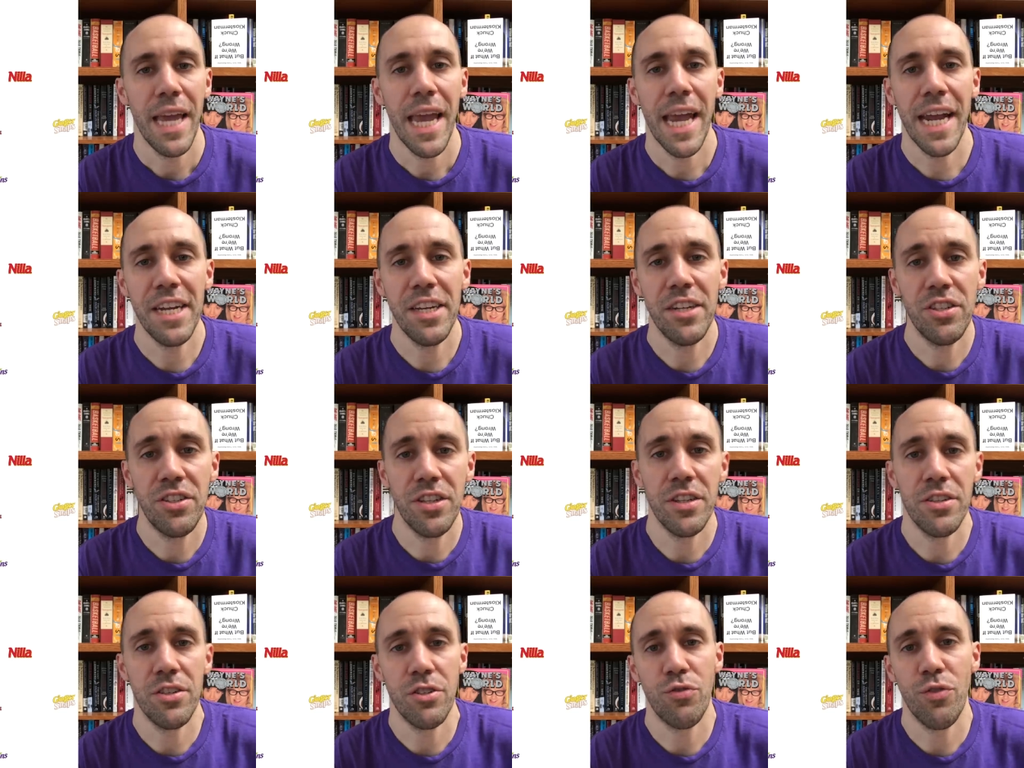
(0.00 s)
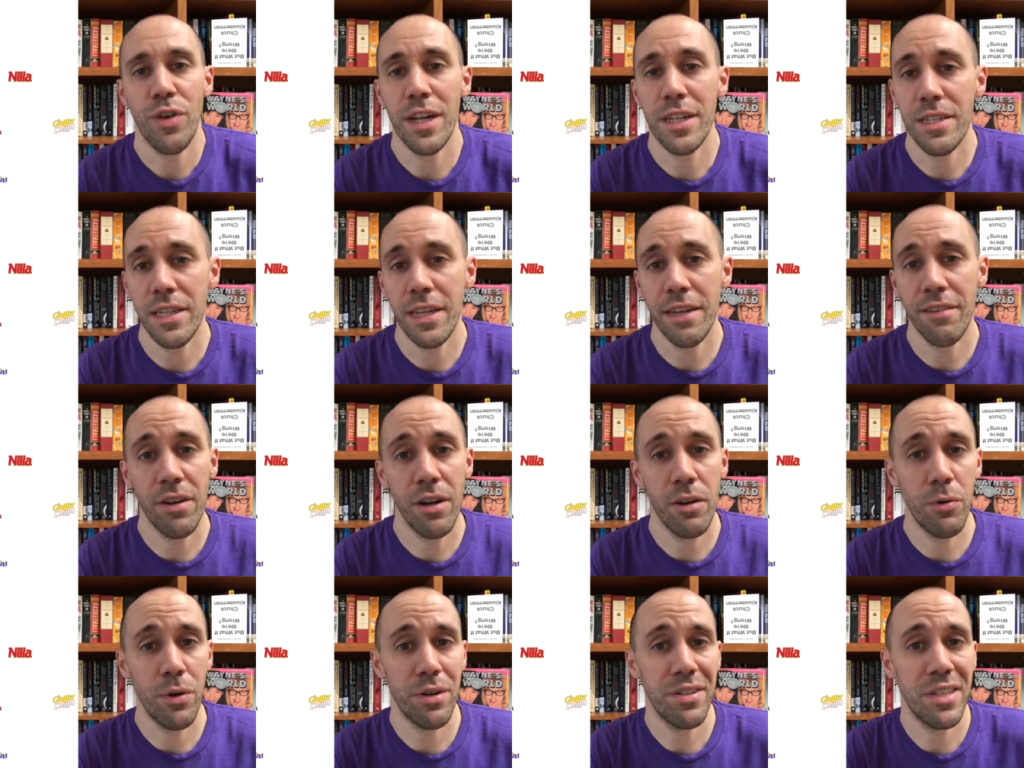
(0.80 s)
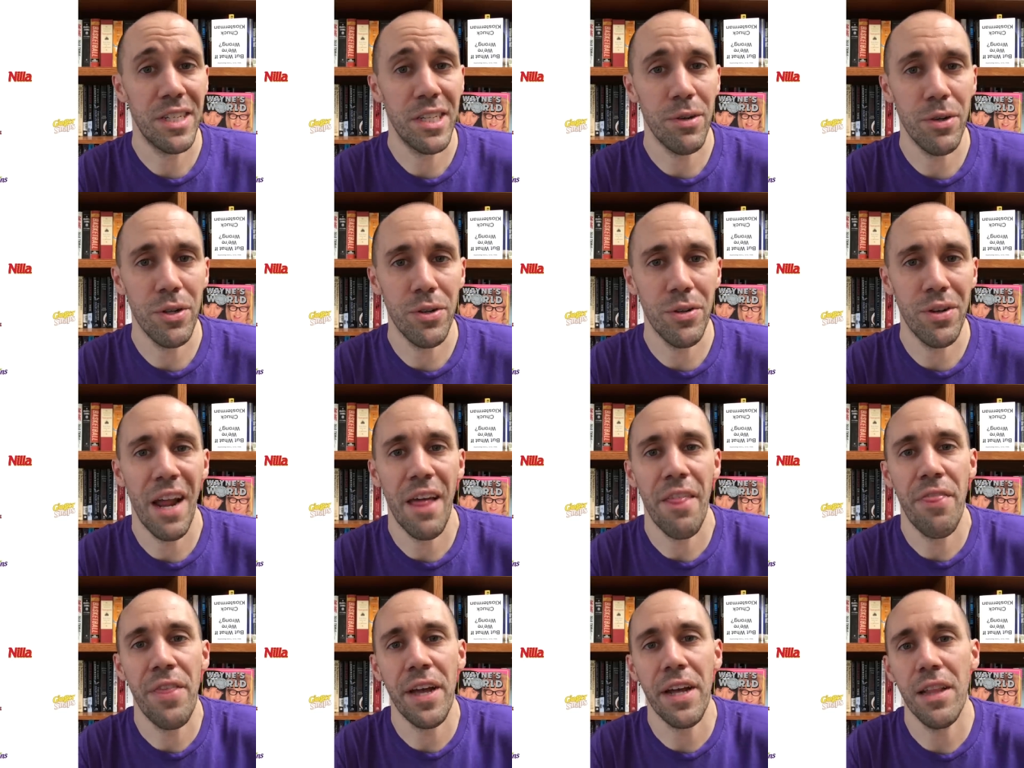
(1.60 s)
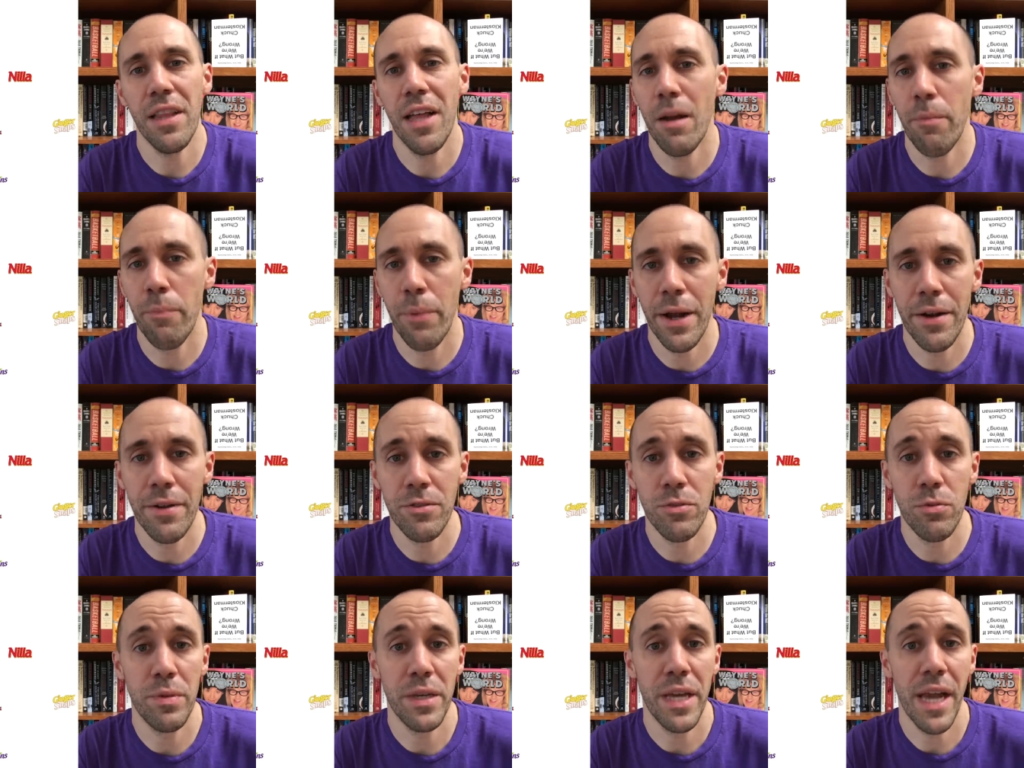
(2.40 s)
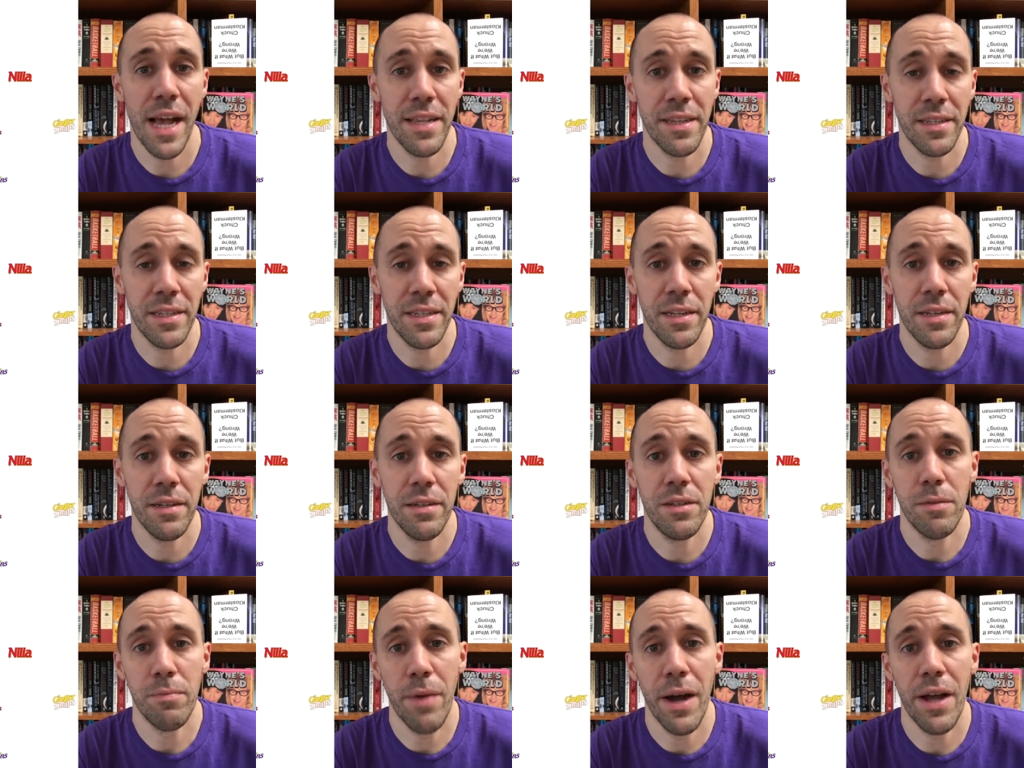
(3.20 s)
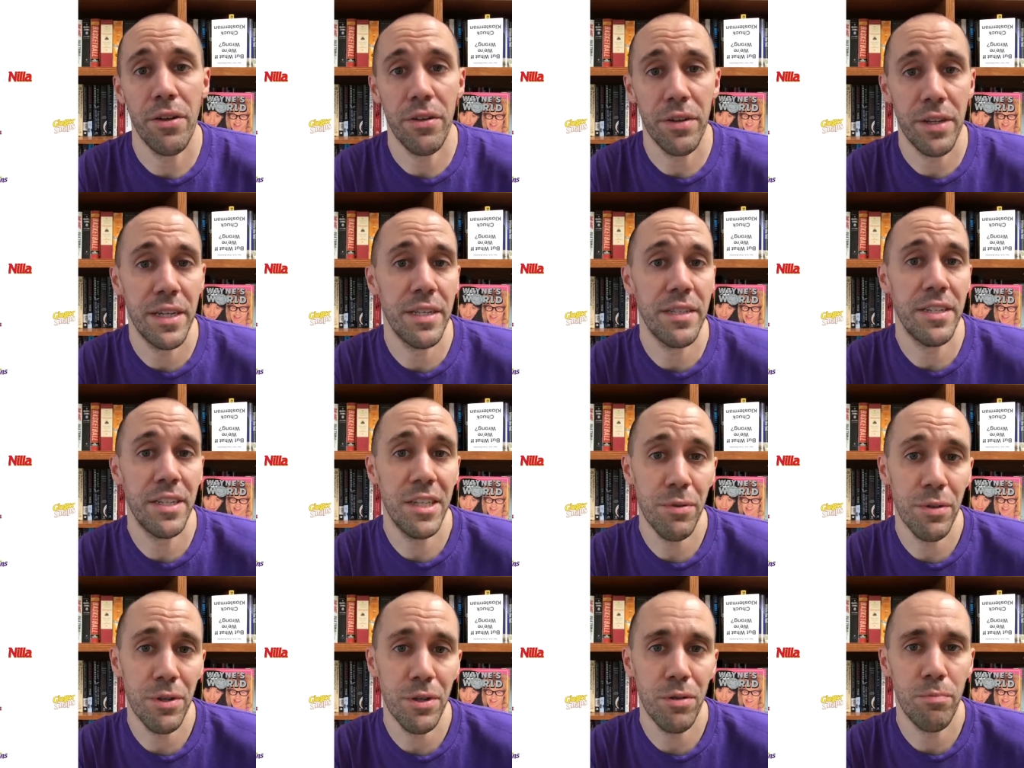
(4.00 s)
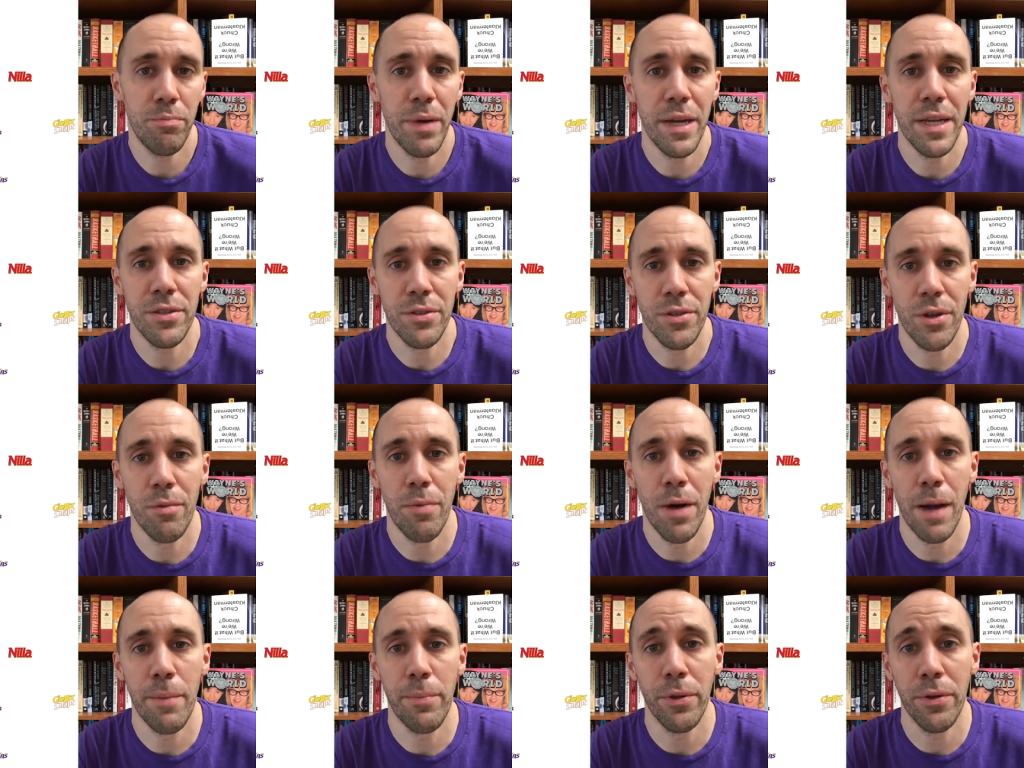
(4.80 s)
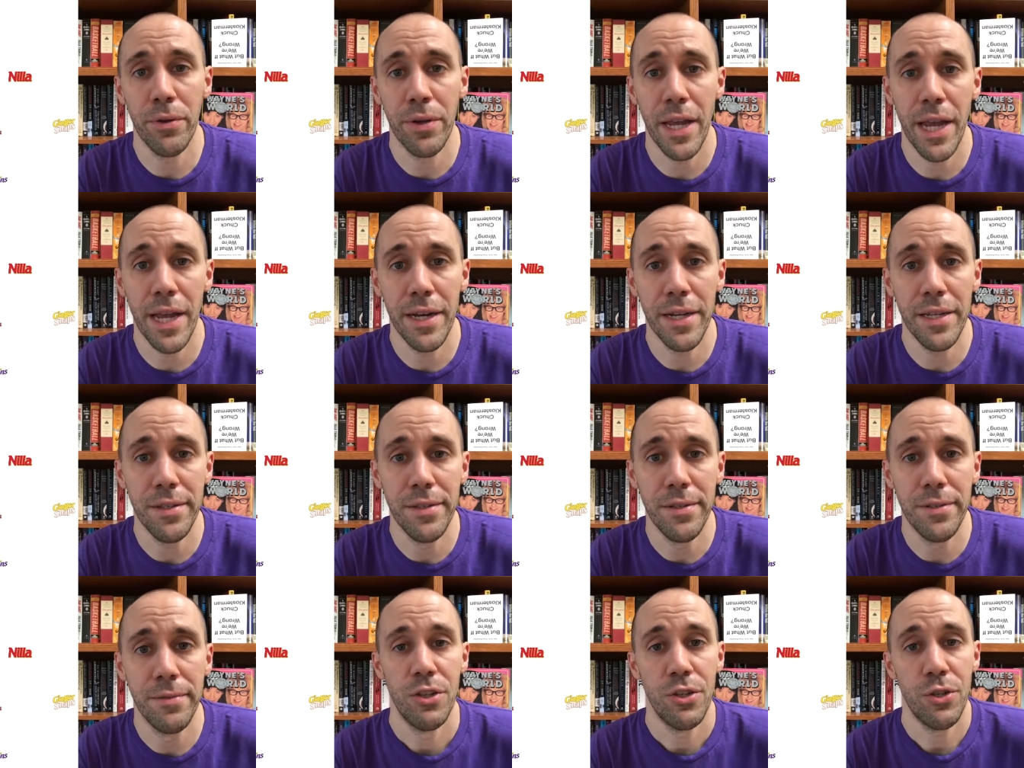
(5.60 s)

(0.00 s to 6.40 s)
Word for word: Candy just doesn't translate very well to cereal, and I think a lot of parents would be hesitant to buy their kids cereal based on popular candies.